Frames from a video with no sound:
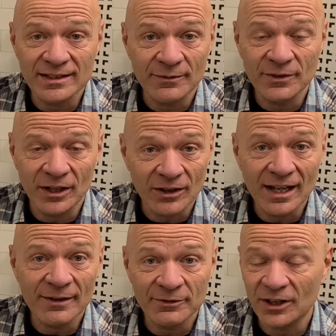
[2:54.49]
if they're
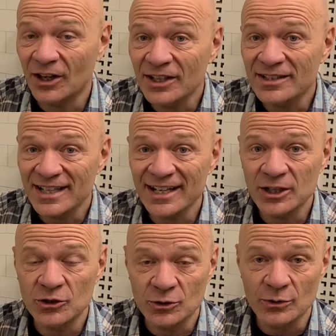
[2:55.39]
left
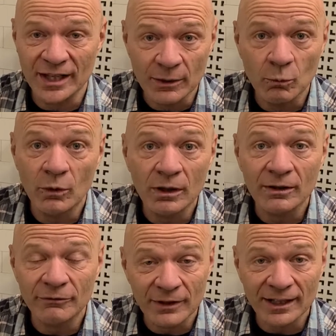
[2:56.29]
unattended to, they will
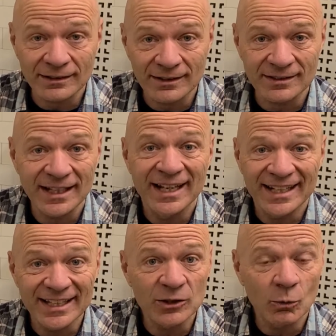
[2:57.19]
affect us
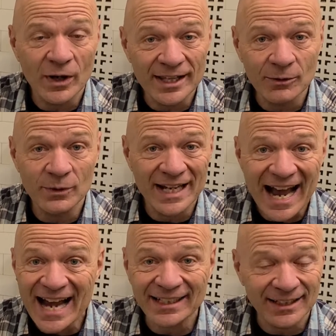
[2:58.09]
in the way that we act,